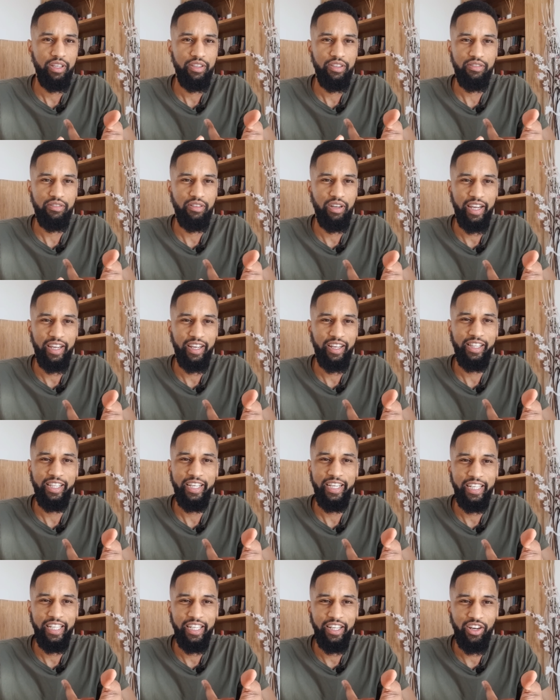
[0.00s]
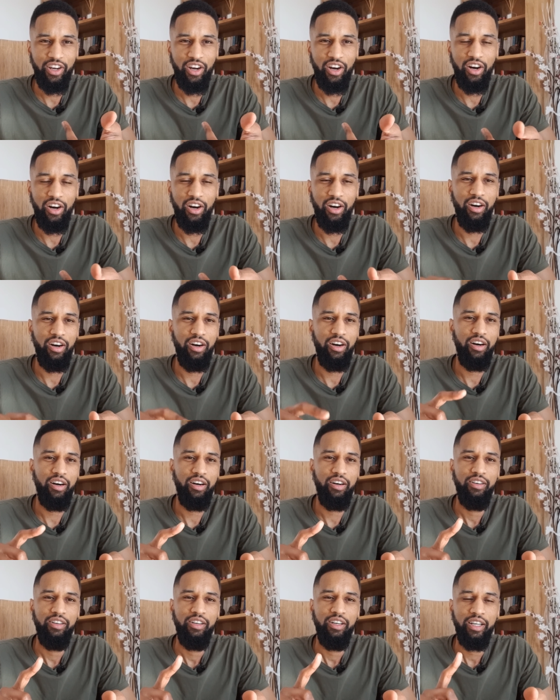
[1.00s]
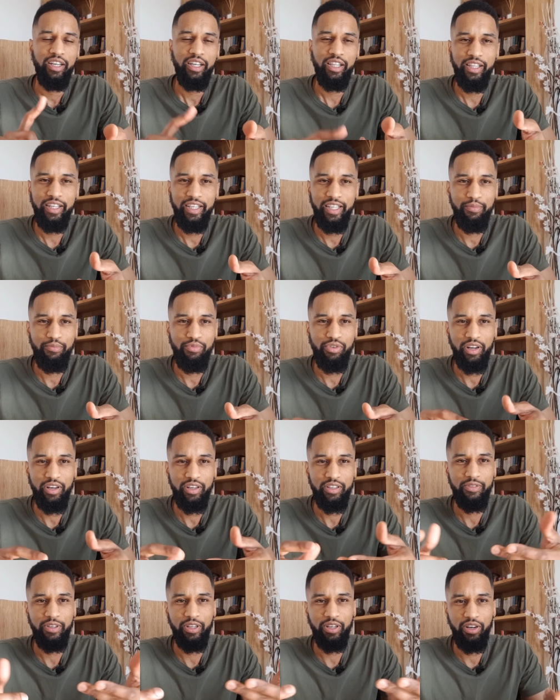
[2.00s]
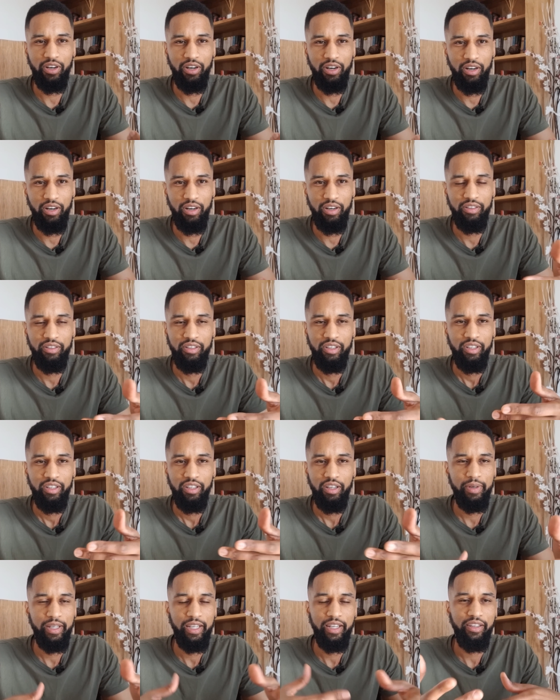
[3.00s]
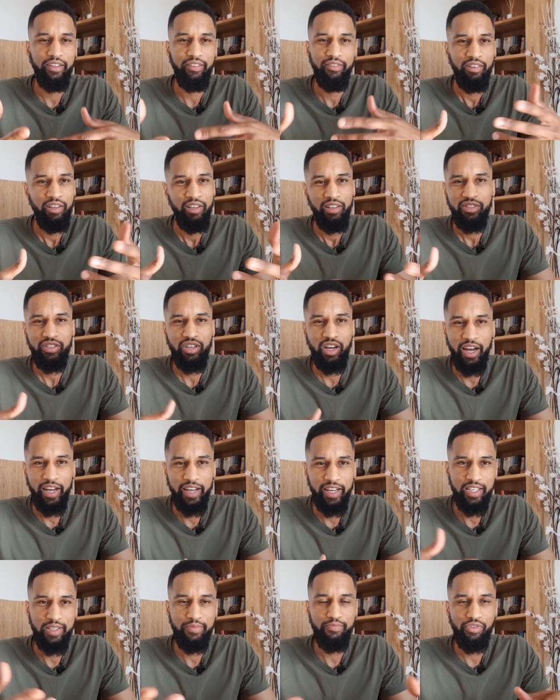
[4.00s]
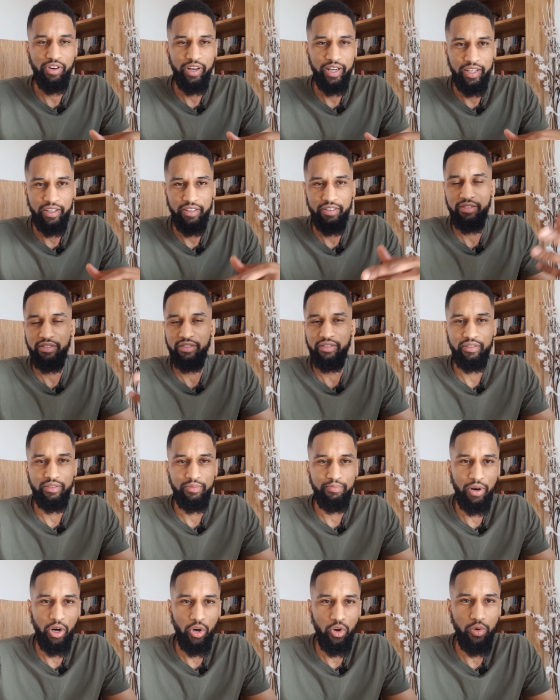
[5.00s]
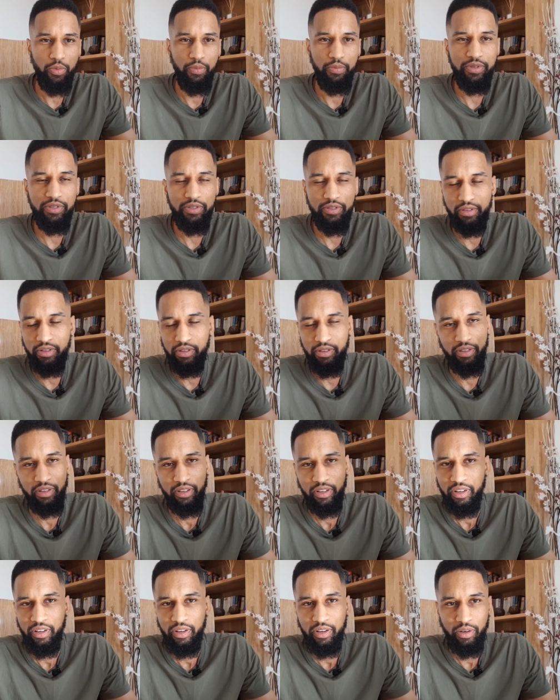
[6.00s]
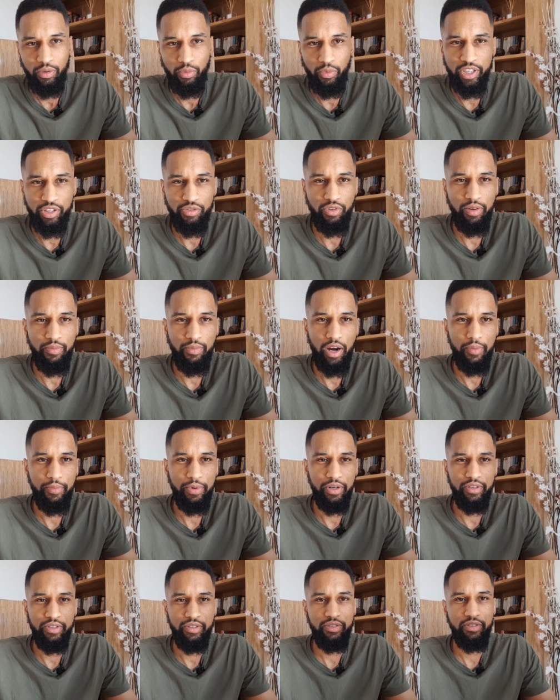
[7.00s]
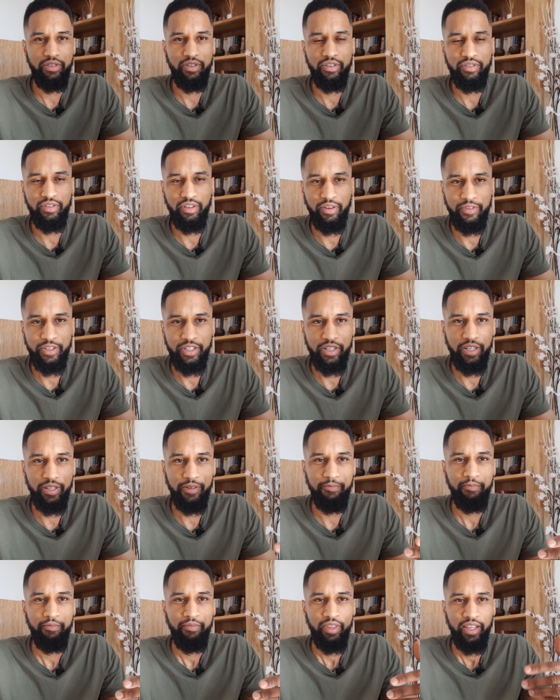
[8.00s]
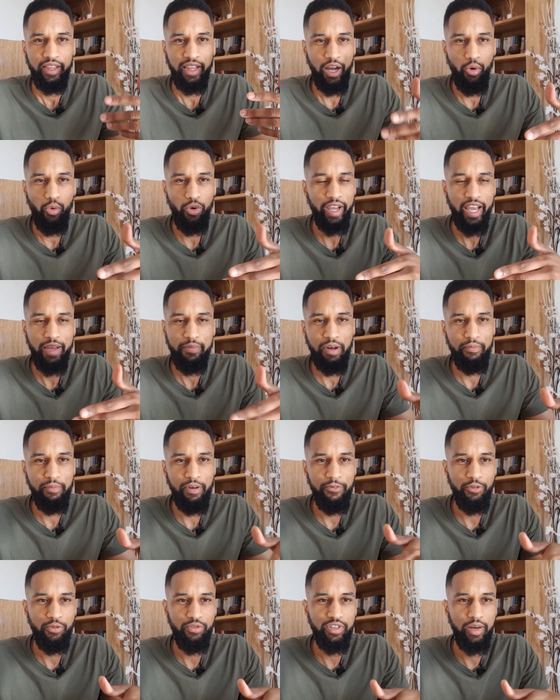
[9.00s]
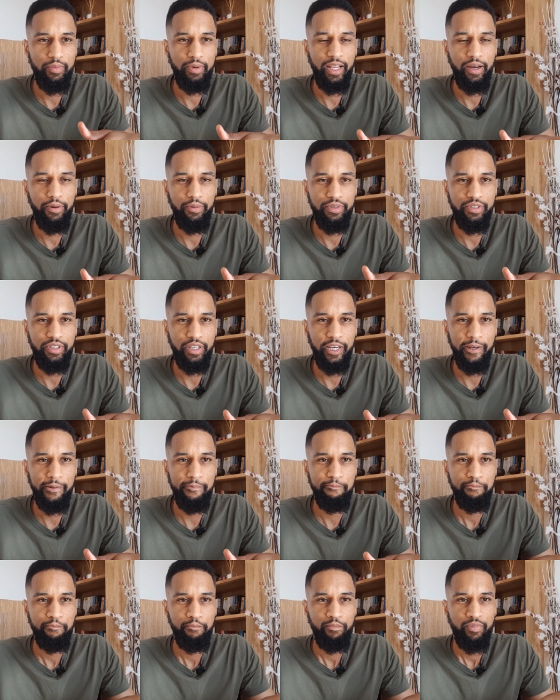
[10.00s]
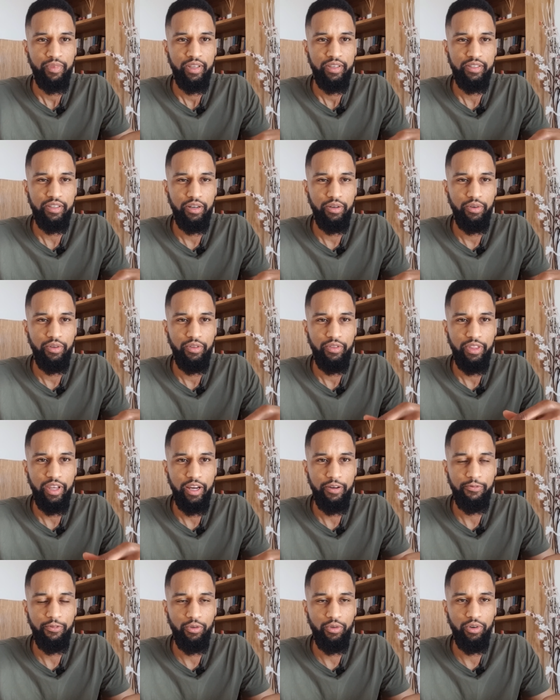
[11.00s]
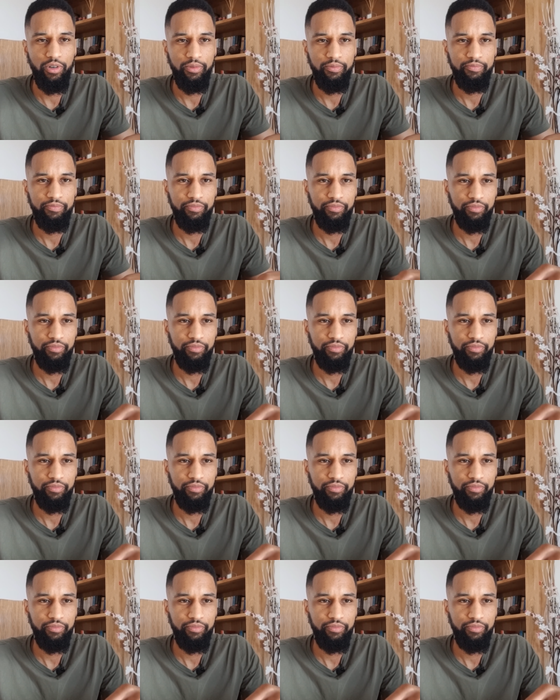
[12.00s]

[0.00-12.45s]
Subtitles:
just like cleaning the car, cleaning products for the car. I mean, and tires, brakes, bulbs, windscreen wipers, servicing, that all came out of my full-time allowance, yeah? So therefore,